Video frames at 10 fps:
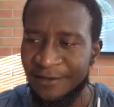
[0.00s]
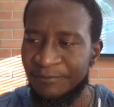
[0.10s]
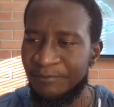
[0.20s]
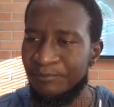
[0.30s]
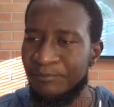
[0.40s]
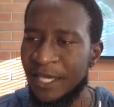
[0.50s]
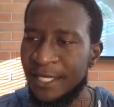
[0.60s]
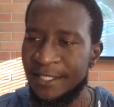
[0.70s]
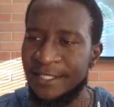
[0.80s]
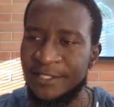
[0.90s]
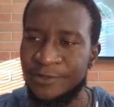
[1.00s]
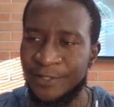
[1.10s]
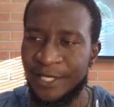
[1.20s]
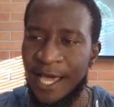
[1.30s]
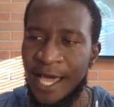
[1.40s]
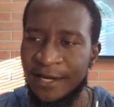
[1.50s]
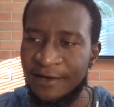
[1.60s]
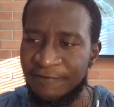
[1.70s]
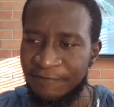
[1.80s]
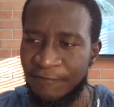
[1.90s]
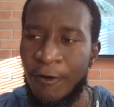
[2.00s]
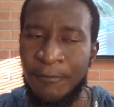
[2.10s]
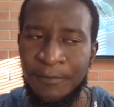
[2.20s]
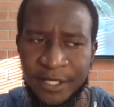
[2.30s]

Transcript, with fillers: making it into an art form,